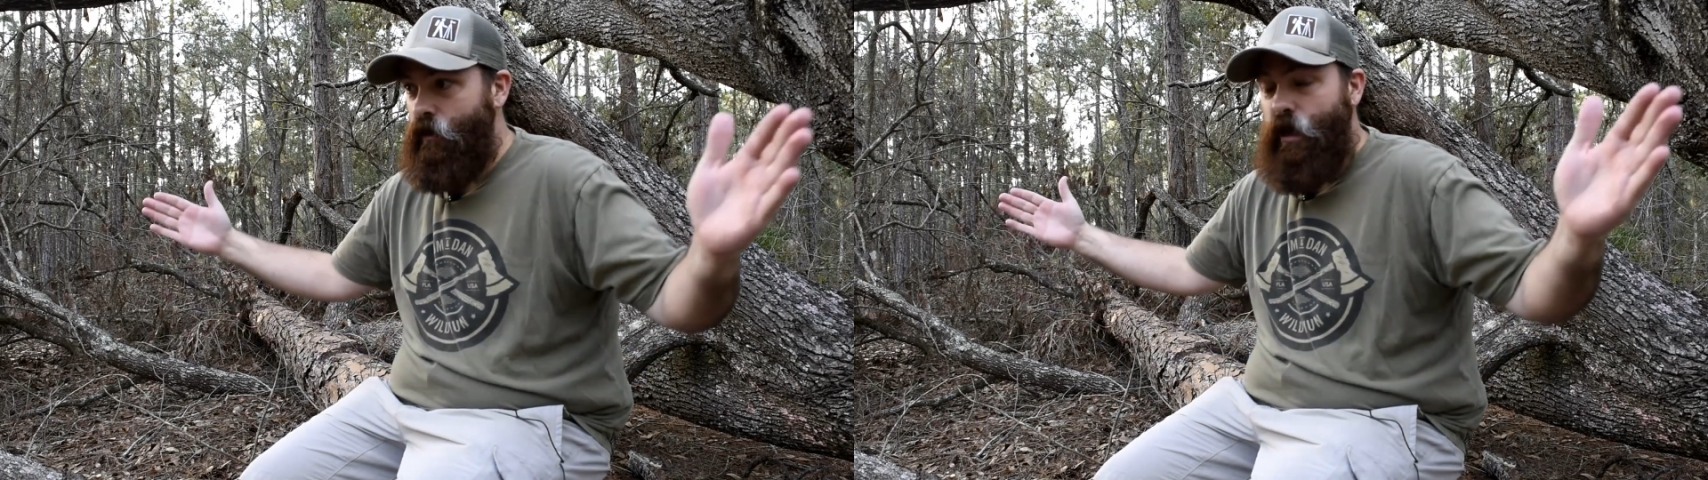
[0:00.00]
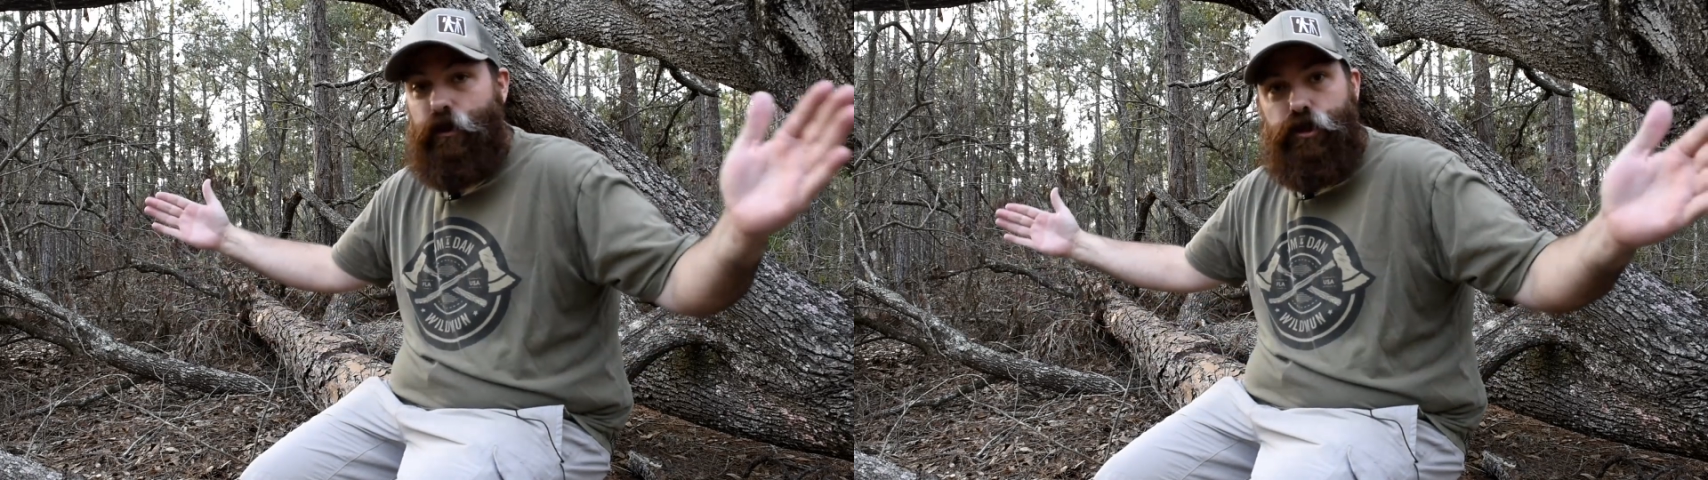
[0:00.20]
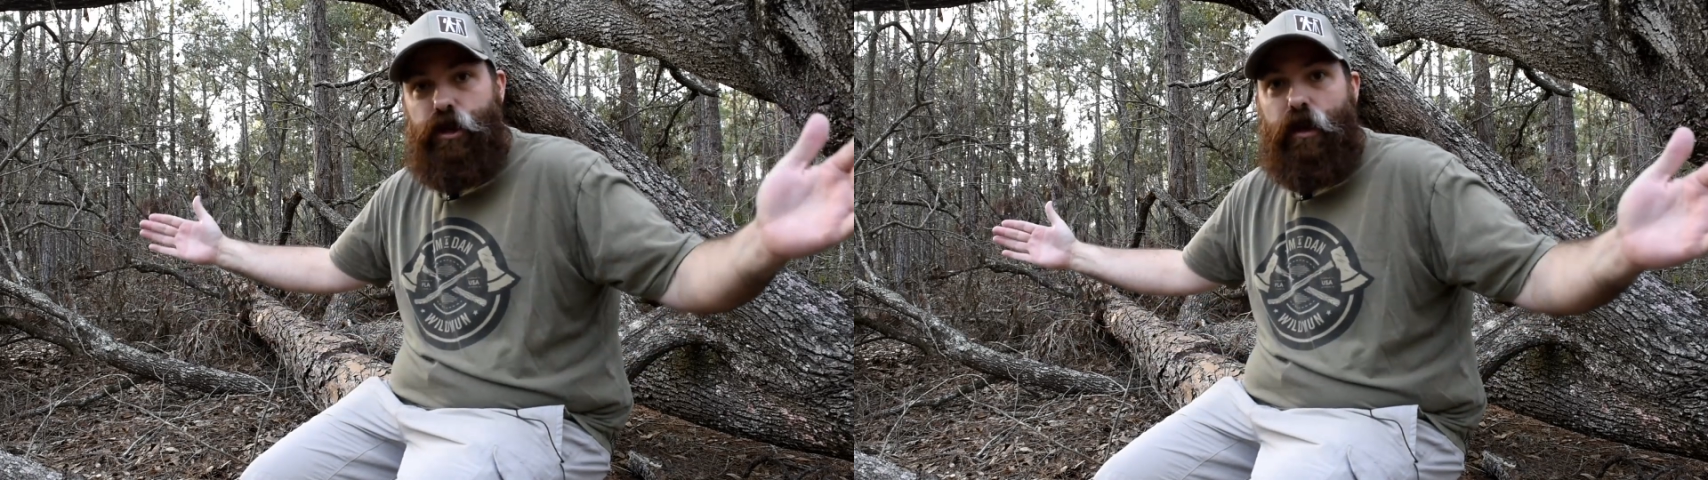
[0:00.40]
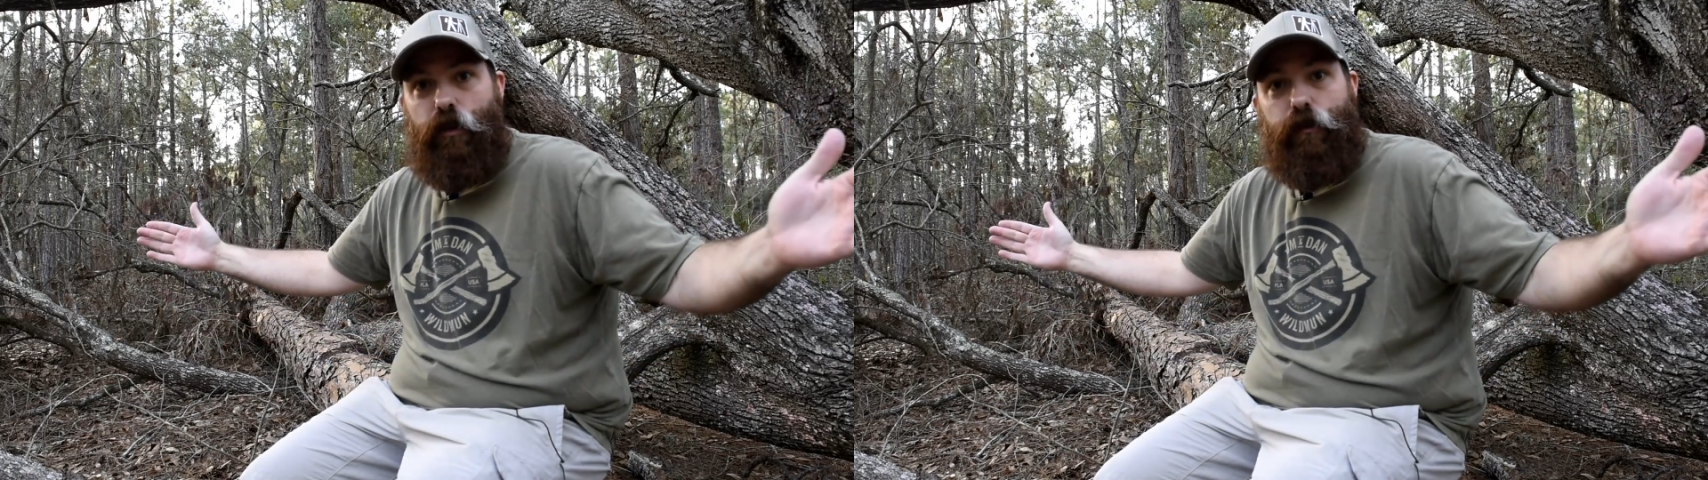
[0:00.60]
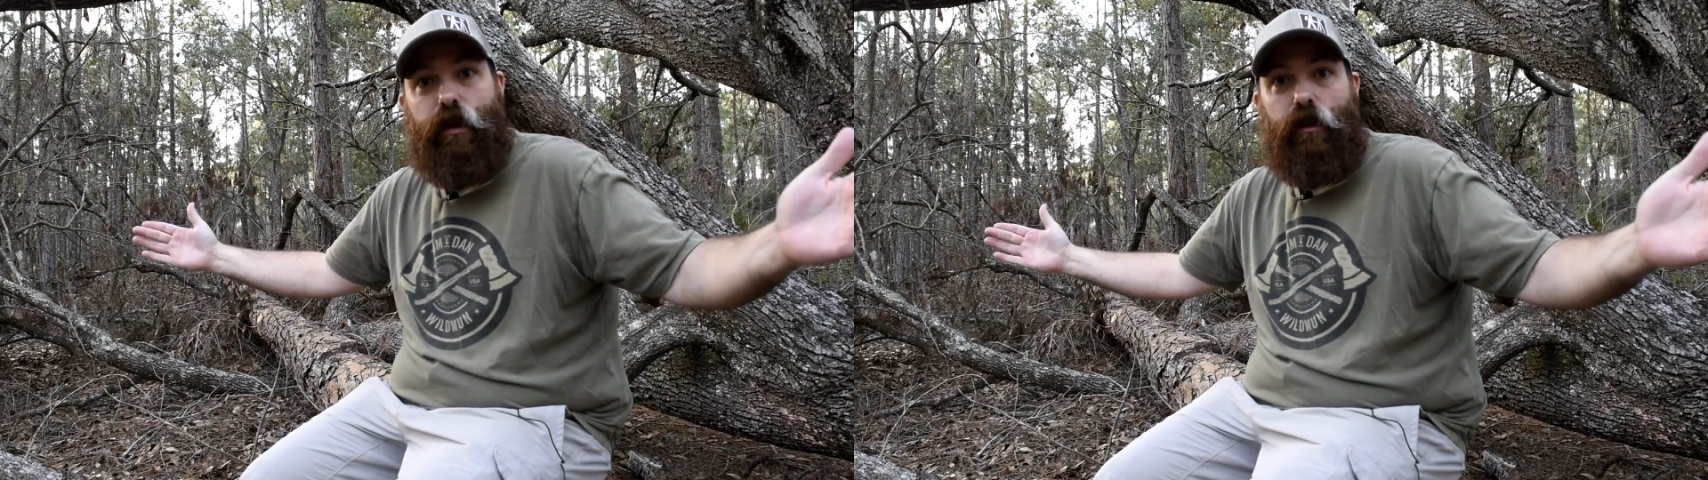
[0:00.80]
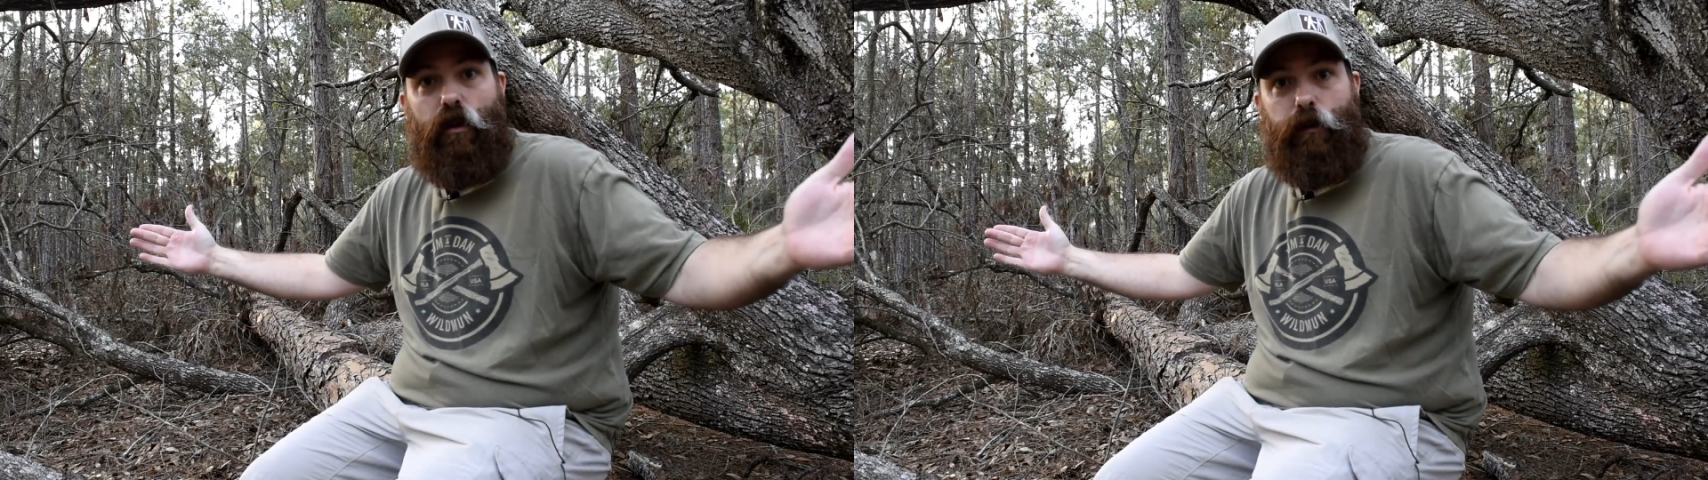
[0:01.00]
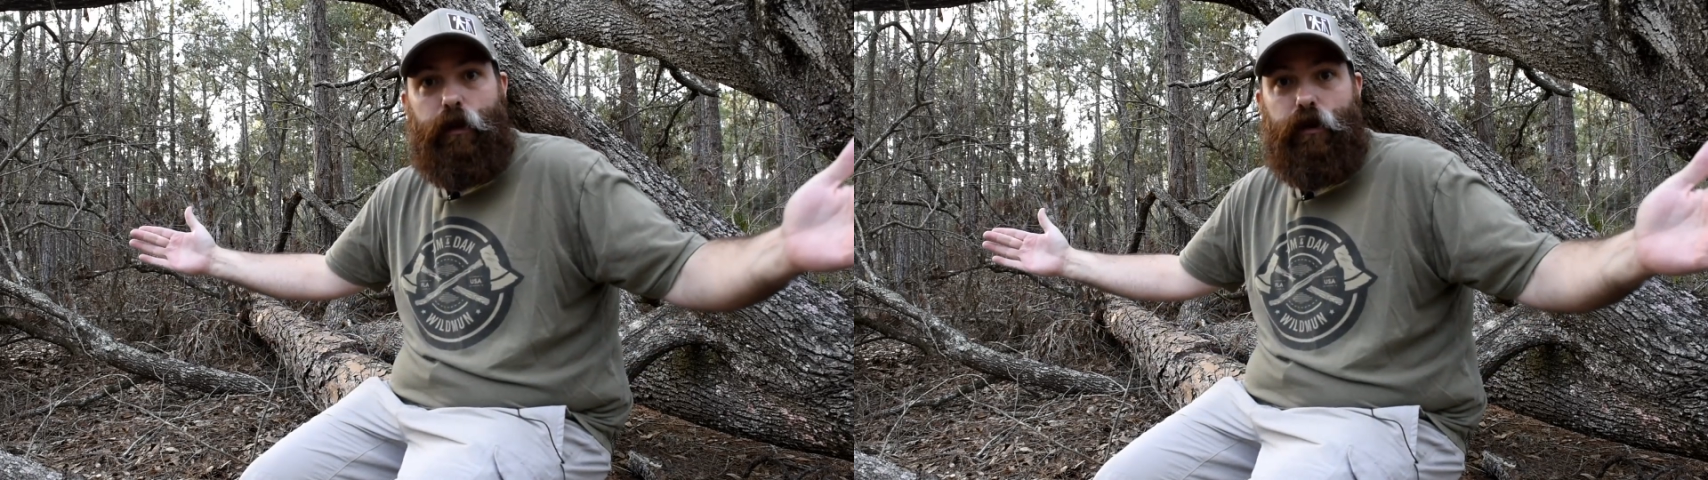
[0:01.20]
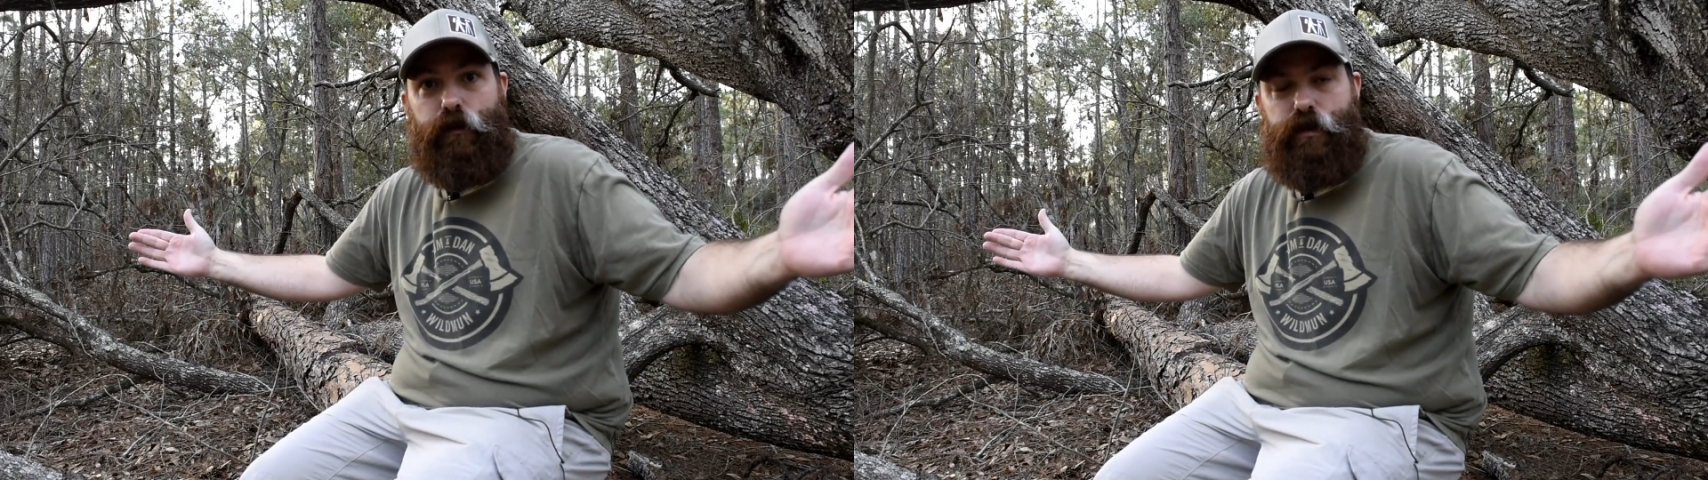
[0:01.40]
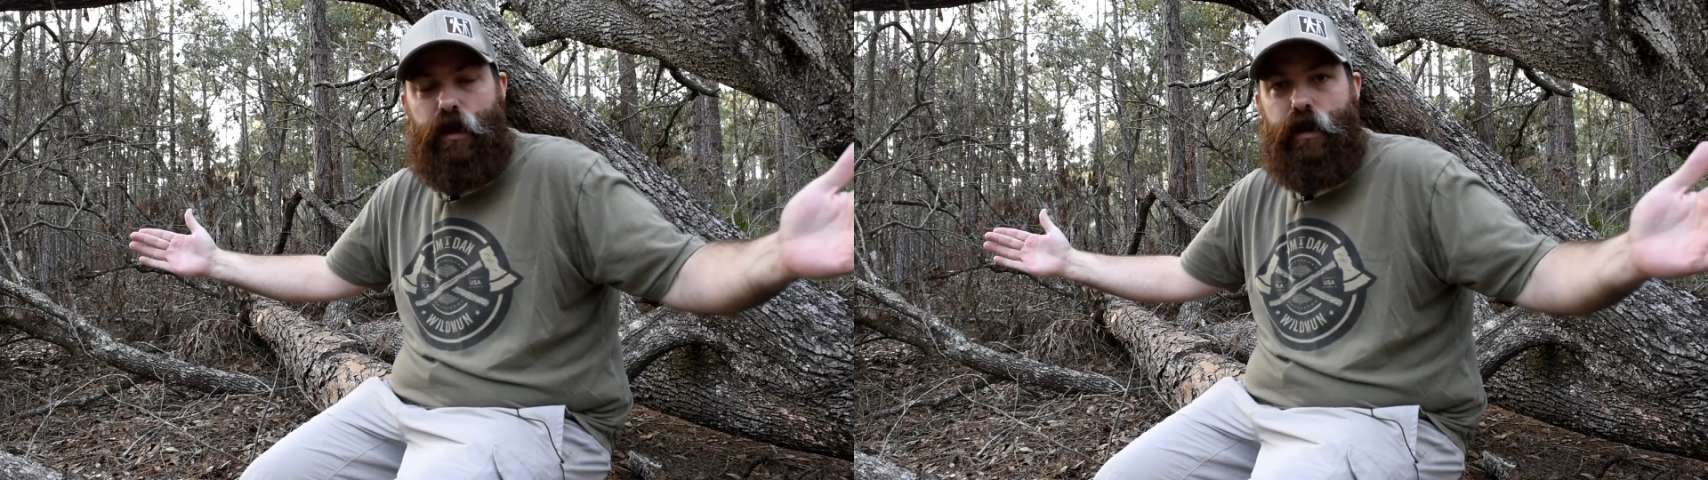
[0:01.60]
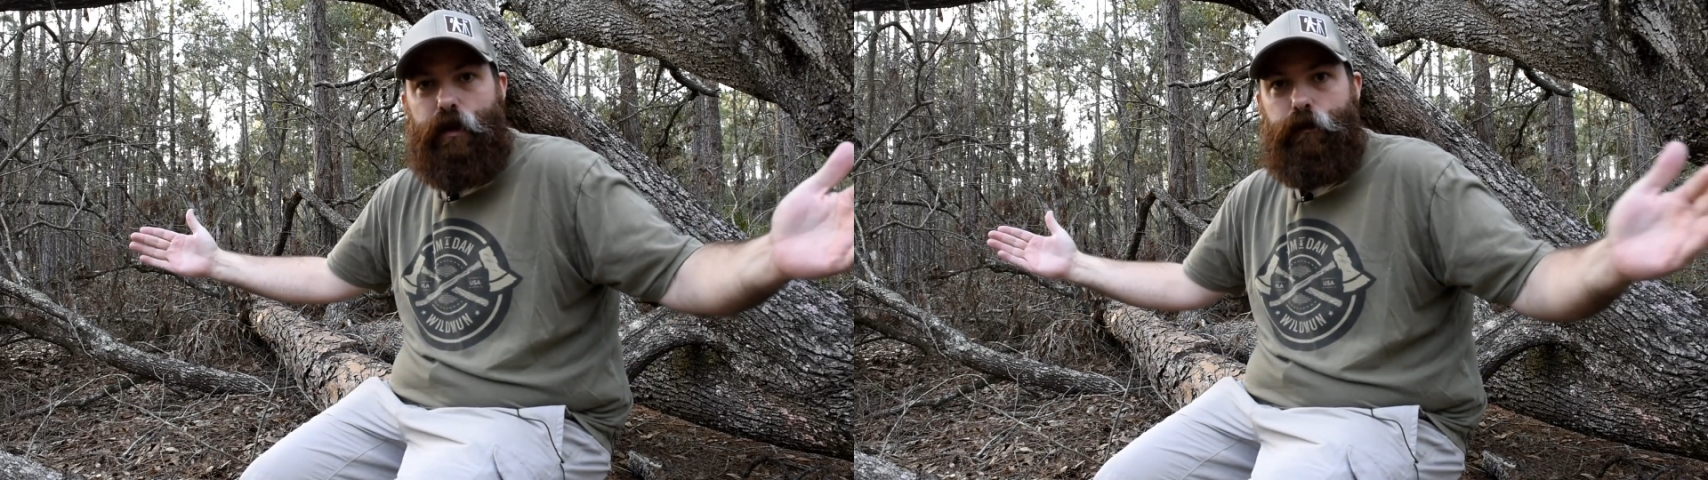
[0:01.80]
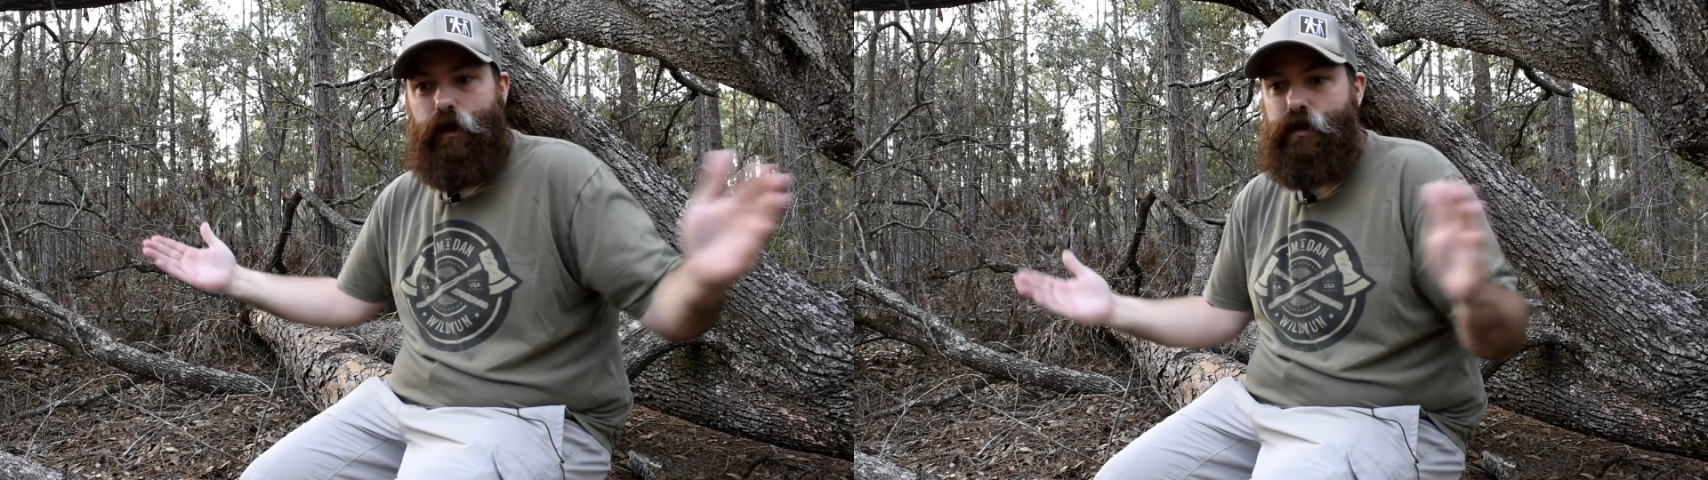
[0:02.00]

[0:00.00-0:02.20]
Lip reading: that you shot over that long period of time,